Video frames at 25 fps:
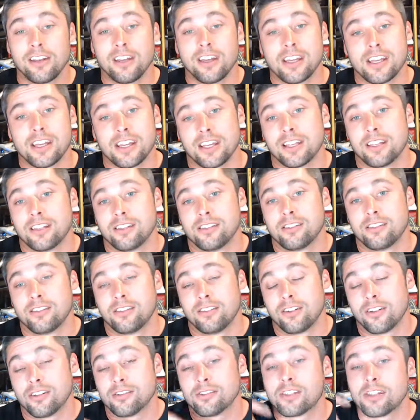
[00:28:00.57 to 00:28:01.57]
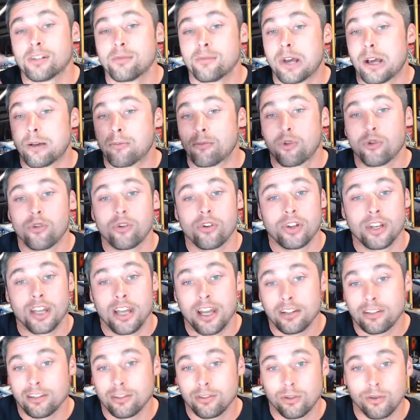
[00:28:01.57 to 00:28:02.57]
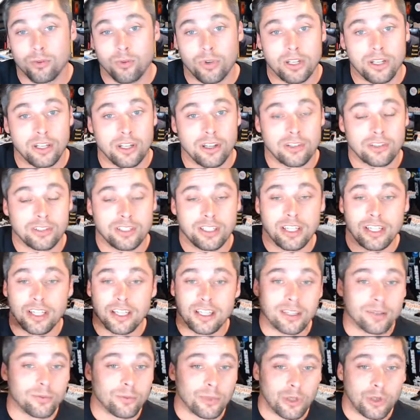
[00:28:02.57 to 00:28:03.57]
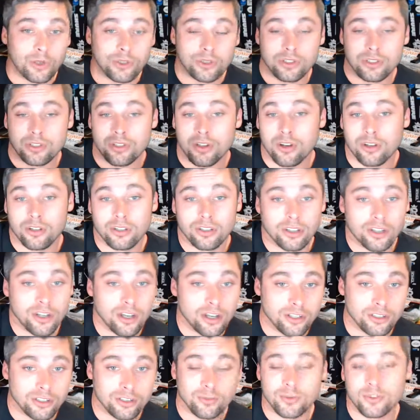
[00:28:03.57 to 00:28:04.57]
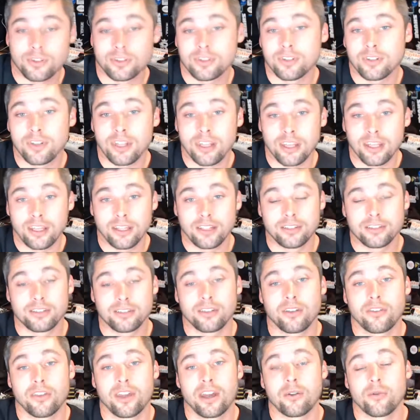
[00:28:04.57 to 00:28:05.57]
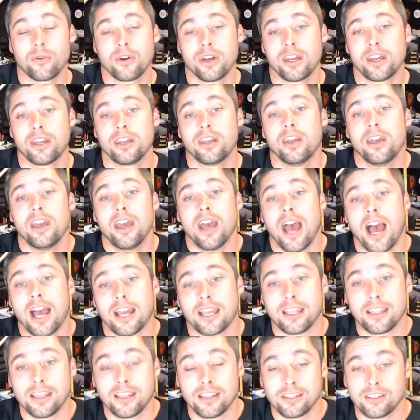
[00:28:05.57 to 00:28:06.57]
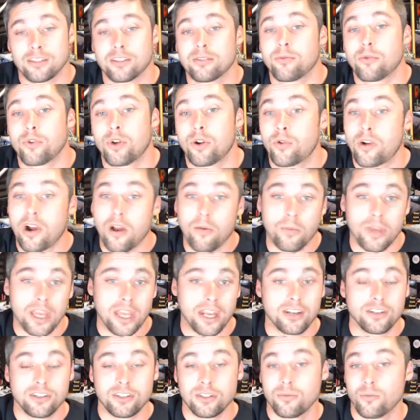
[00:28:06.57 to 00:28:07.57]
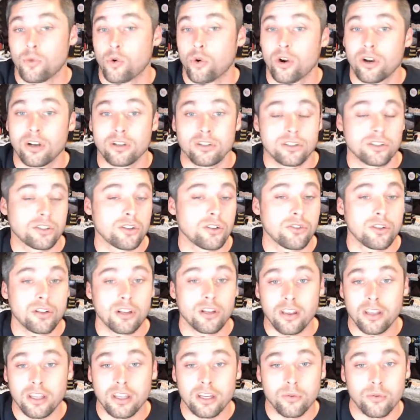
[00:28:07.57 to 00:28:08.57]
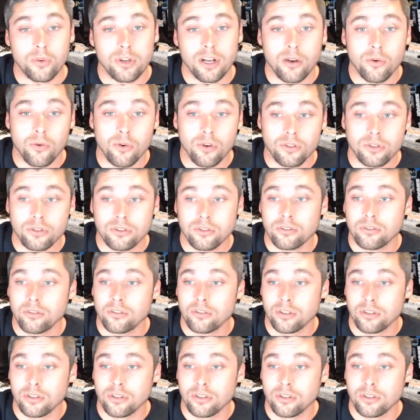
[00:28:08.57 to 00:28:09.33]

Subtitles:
and, send my employee out to do windows and get him used to talking to customers and things. So that way I can get to the point where I'm managing more and just going and cleaning when I want to,